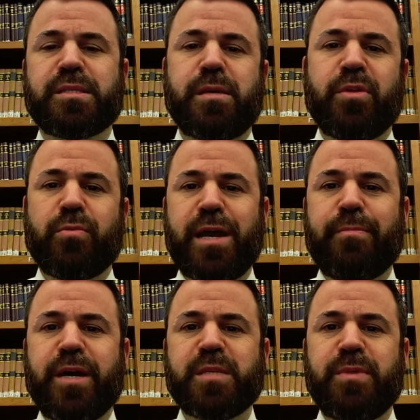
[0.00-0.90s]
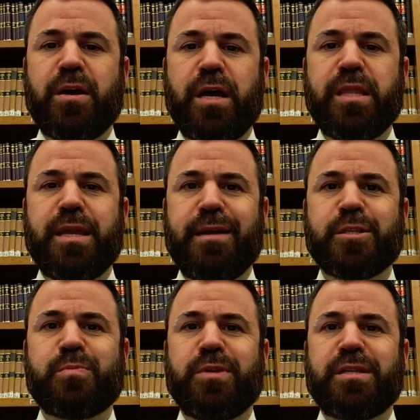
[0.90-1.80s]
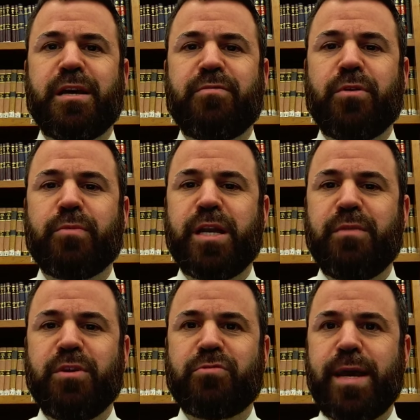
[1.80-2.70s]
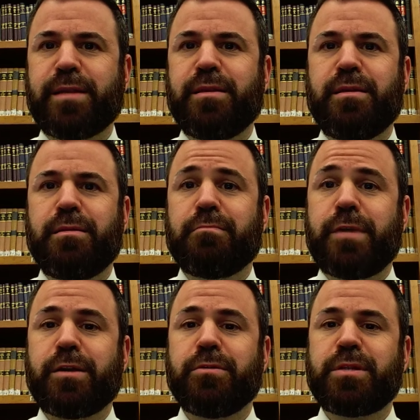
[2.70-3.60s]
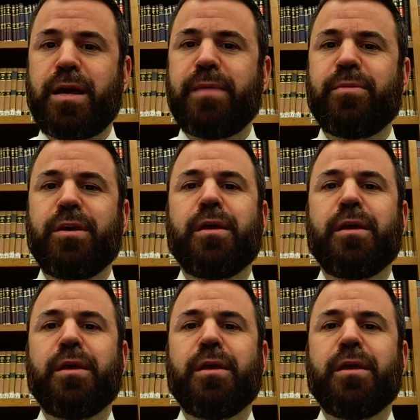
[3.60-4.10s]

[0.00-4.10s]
some of the rabbis behind the announcement have already retracted in record time,